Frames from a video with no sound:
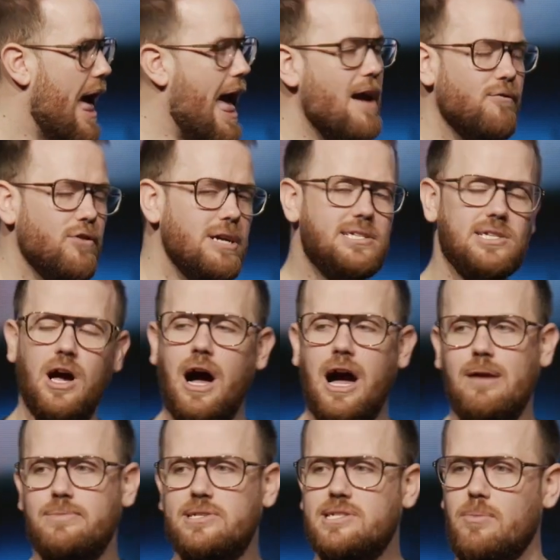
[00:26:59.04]
Every
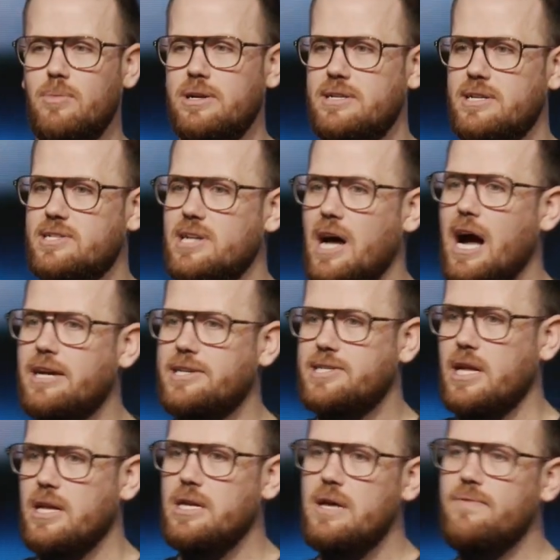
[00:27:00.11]
time someone decides
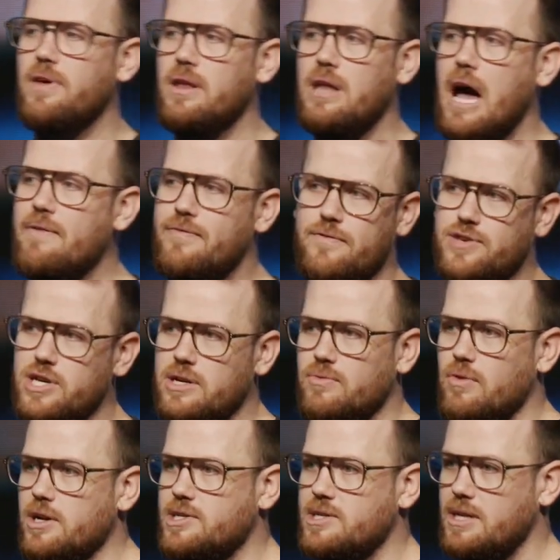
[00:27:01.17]
to live a life of
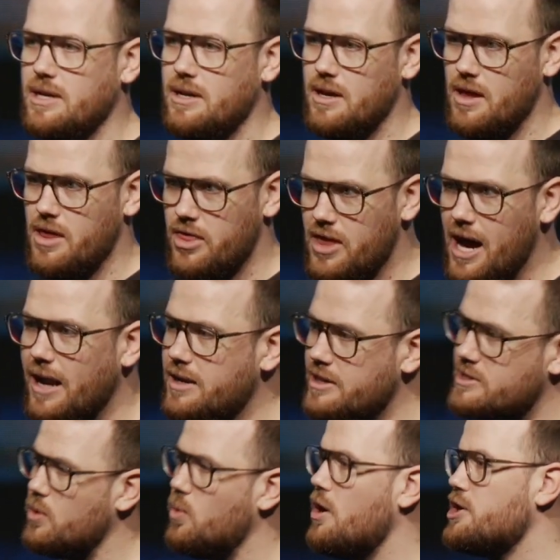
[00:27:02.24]
generosity, that
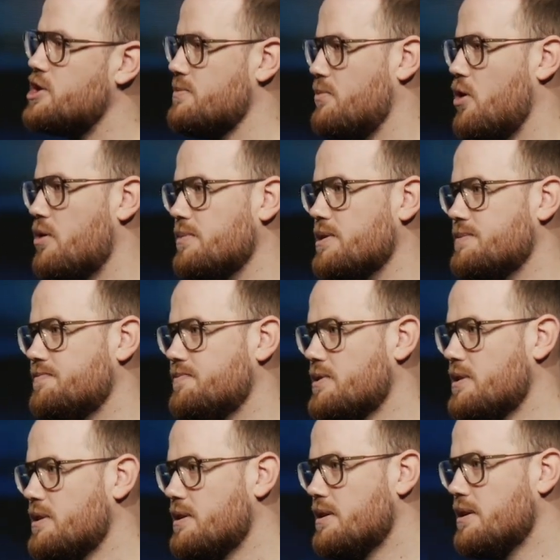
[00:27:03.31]
a worship moment.
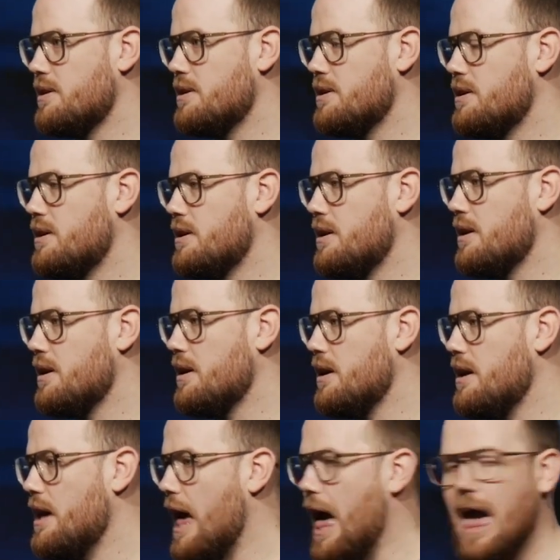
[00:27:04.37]

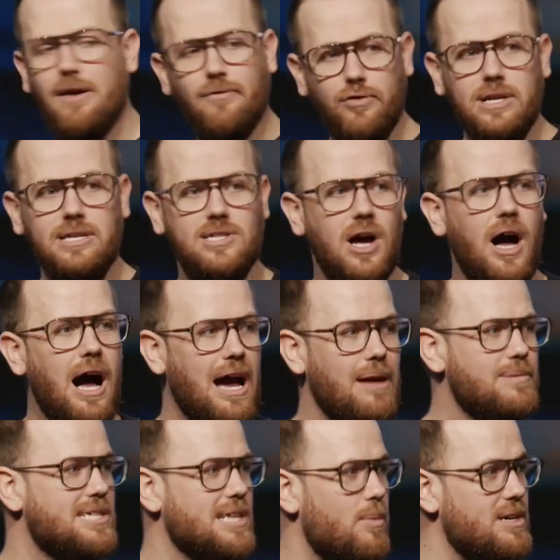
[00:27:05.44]
Every
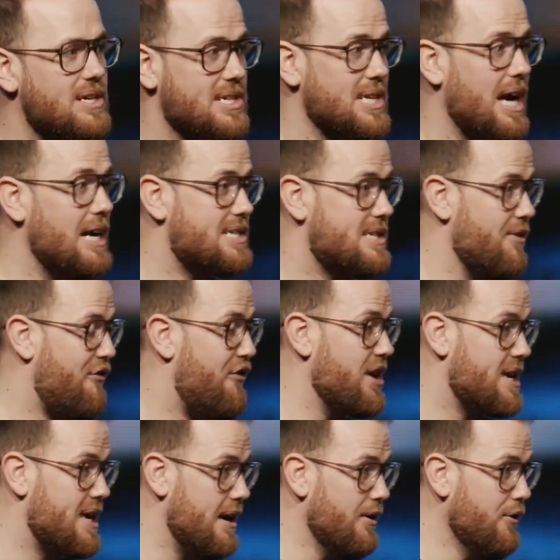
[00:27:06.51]
time someone decides to
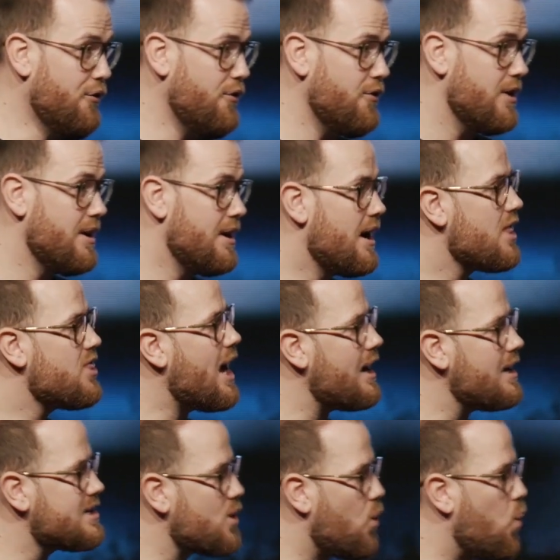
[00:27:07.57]
forgive,
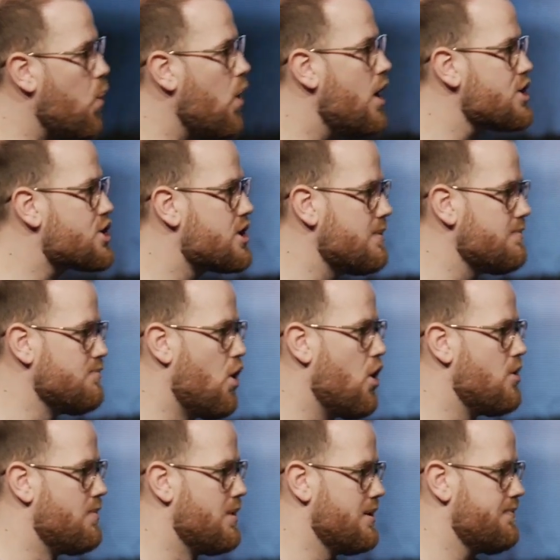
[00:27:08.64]
that is a worship
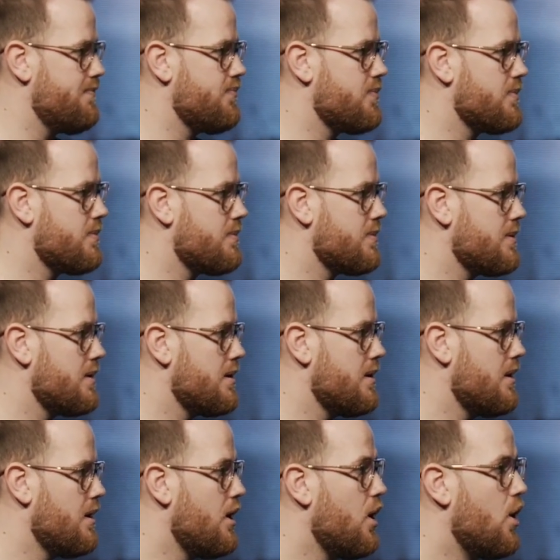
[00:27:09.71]
moment.
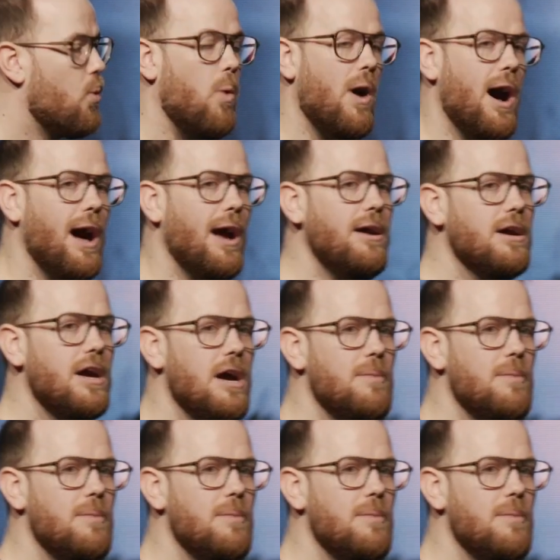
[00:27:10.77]
Why?